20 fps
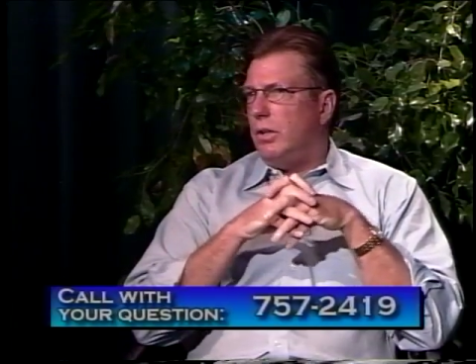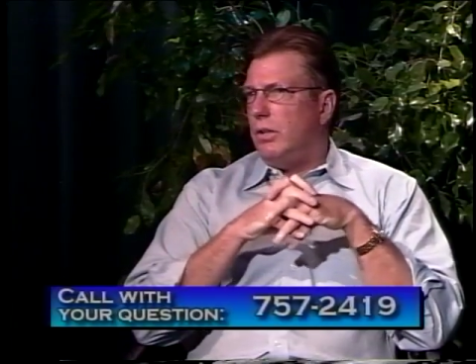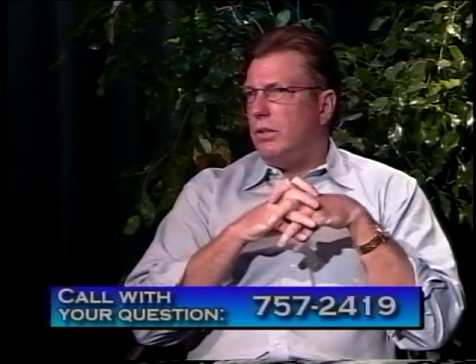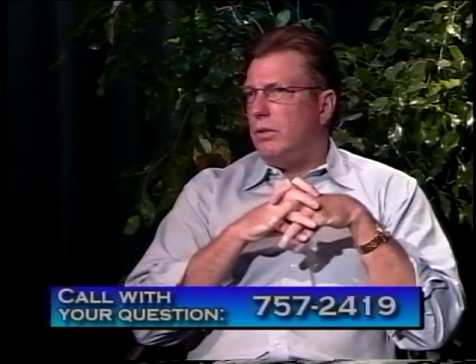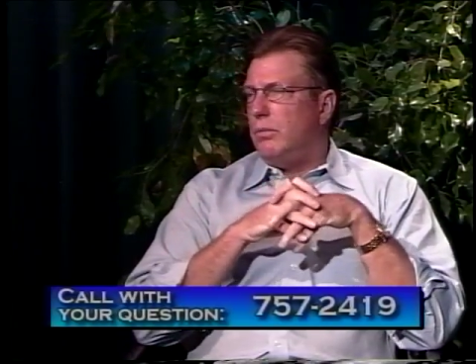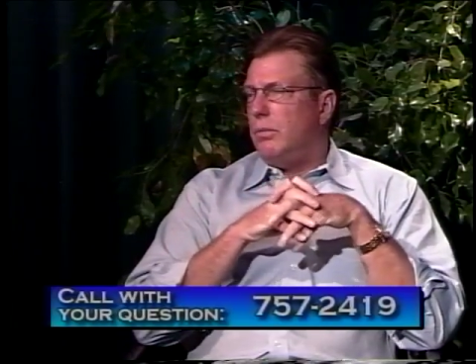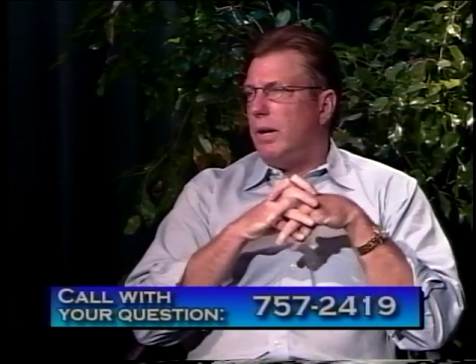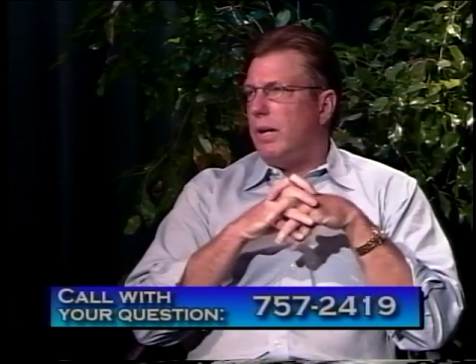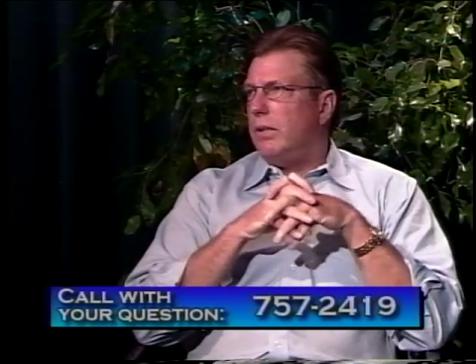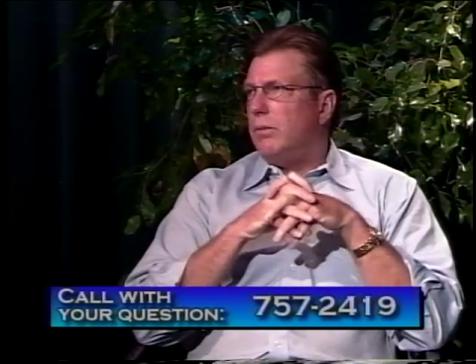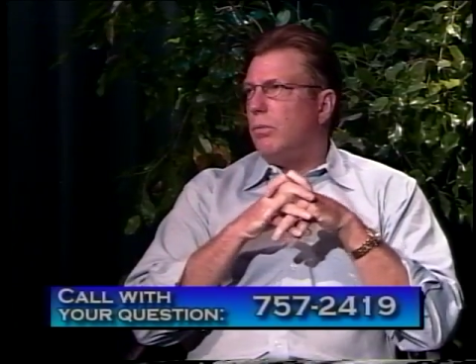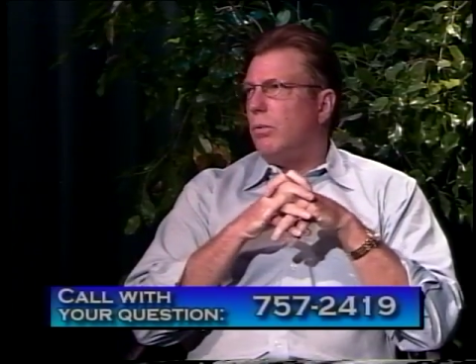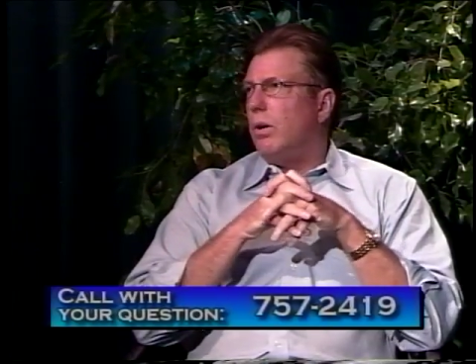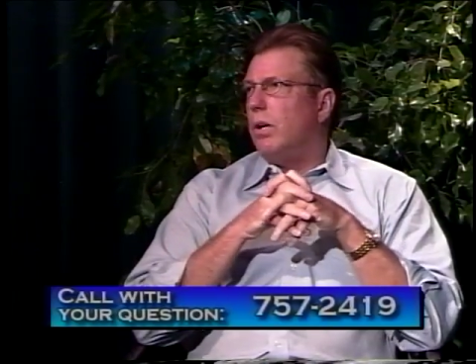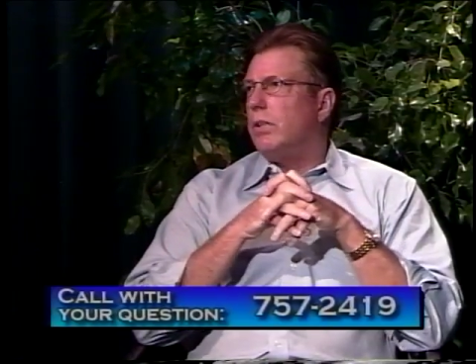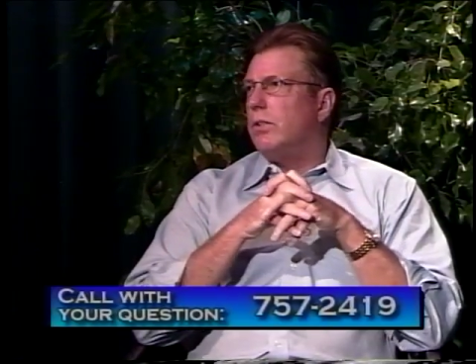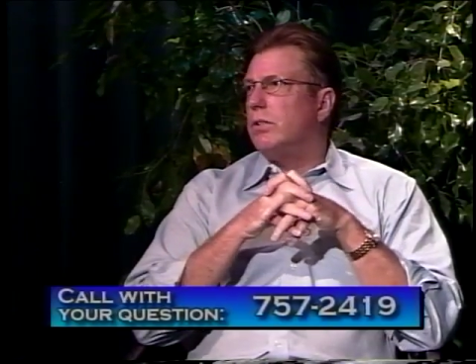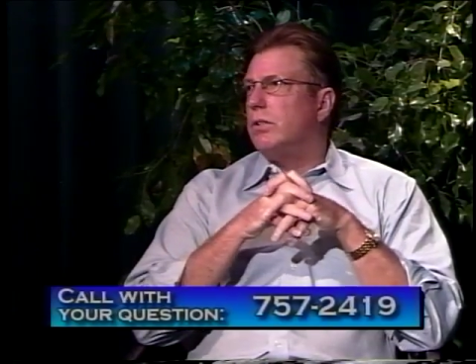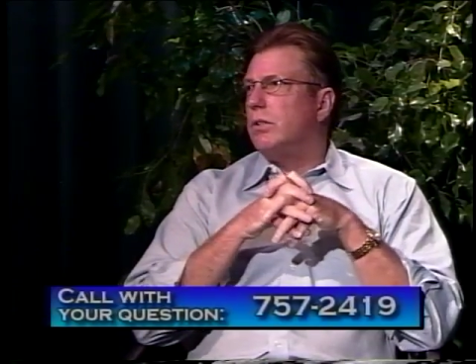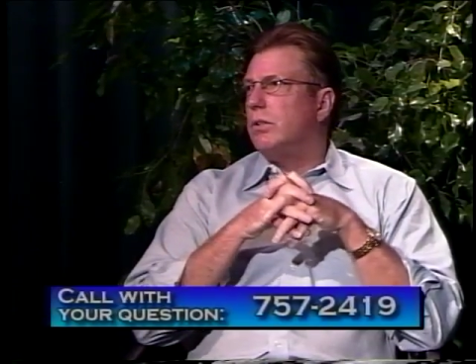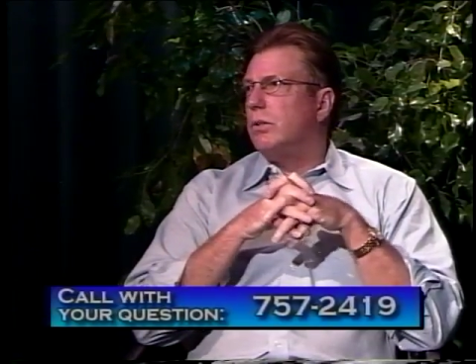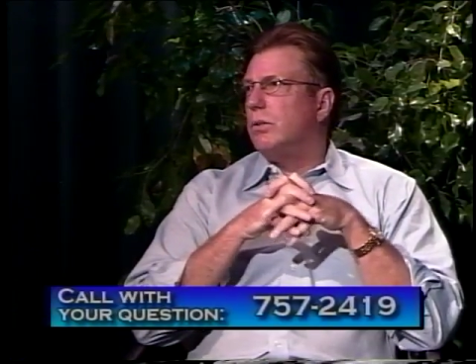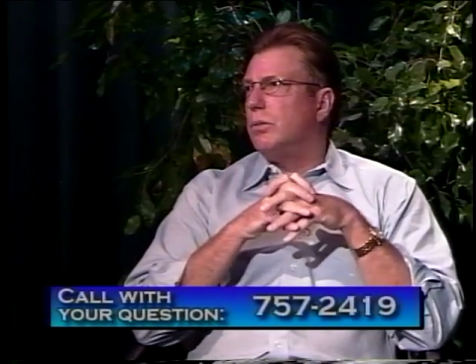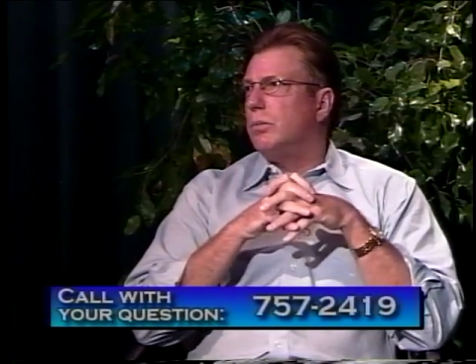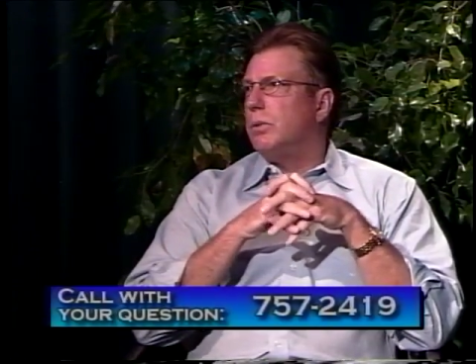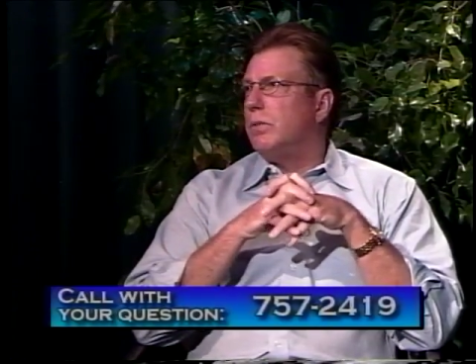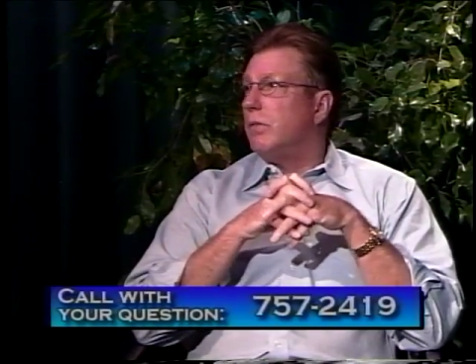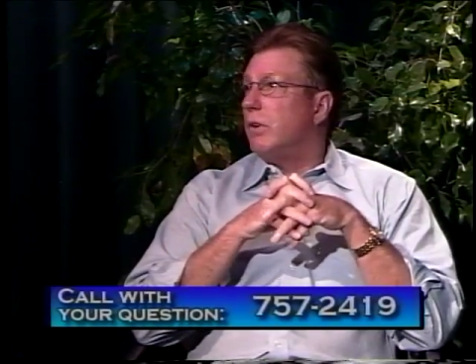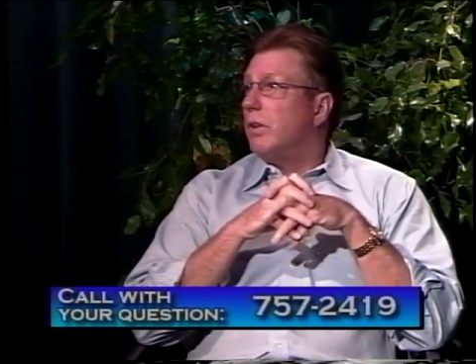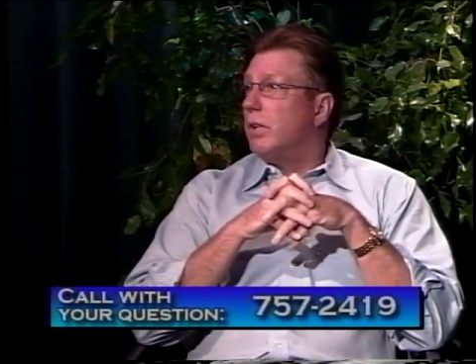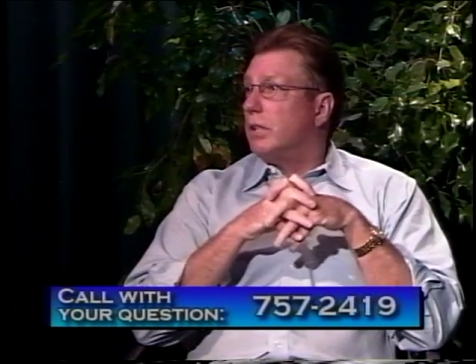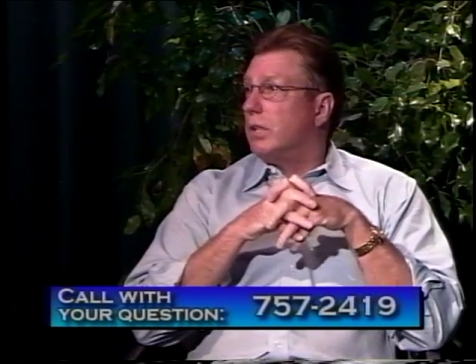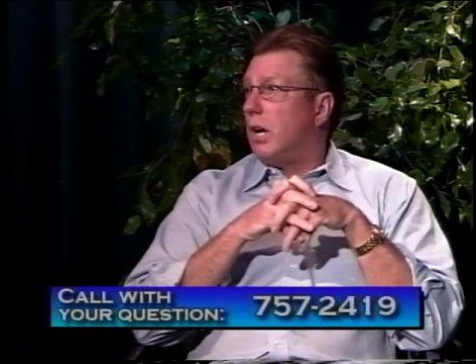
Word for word: you might want to be very